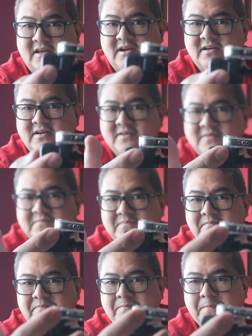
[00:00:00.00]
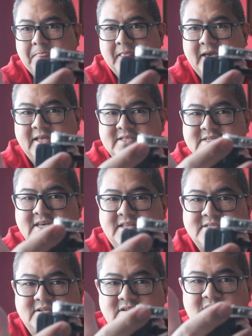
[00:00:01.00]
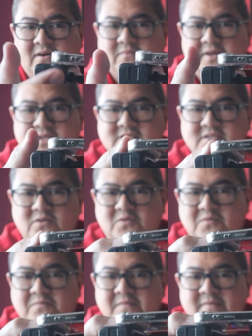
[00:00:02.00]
here. It sits on that one, so